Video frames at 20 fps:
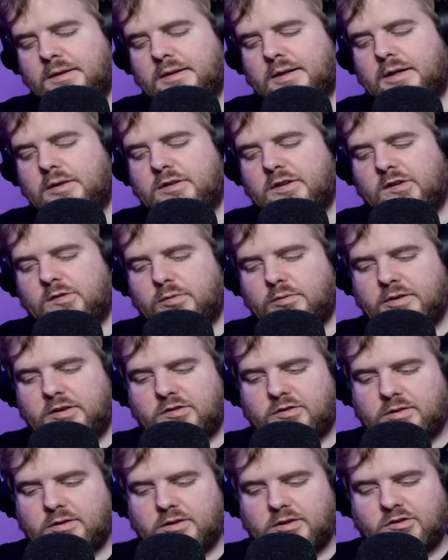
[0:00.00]
How to export
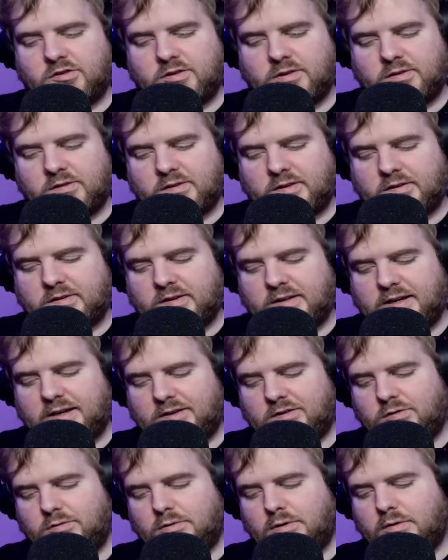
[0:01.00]
race conditions,
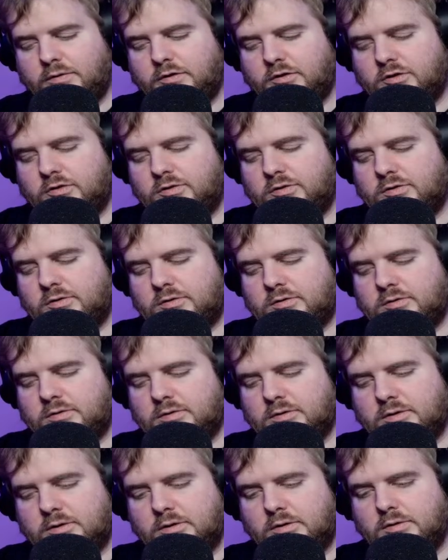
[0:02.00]
attack to
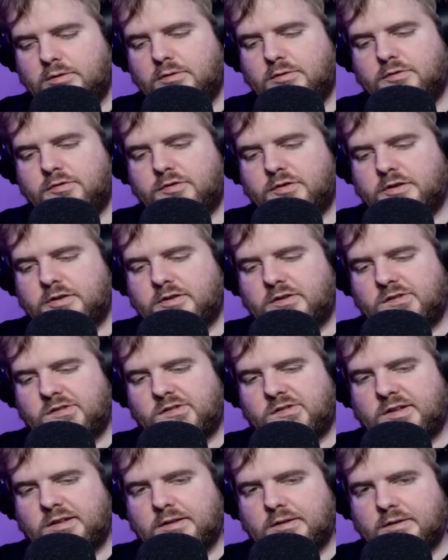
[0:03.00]

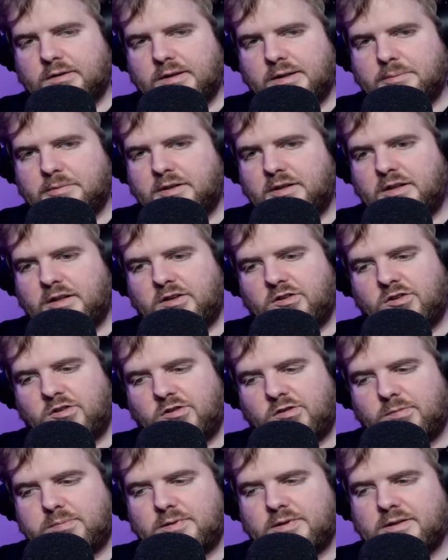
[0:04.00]
oversell limited edition
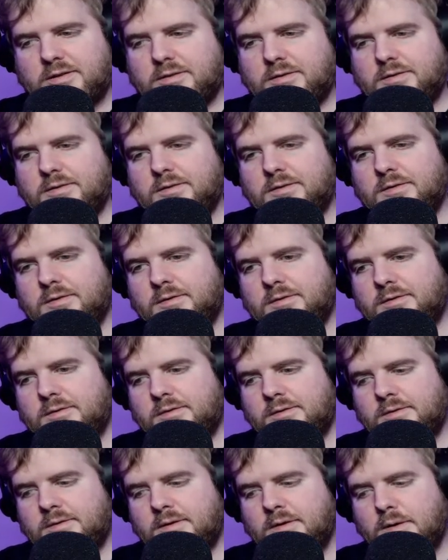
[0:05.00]

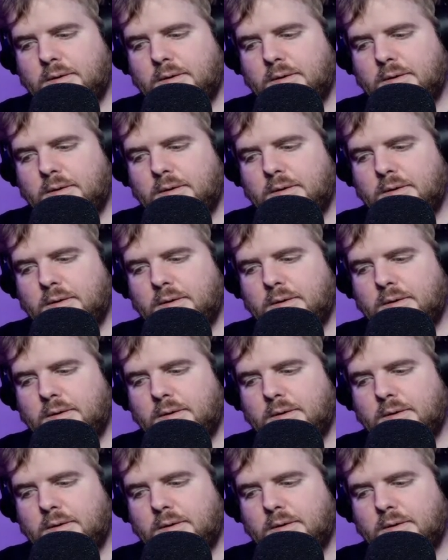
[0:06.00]
splint.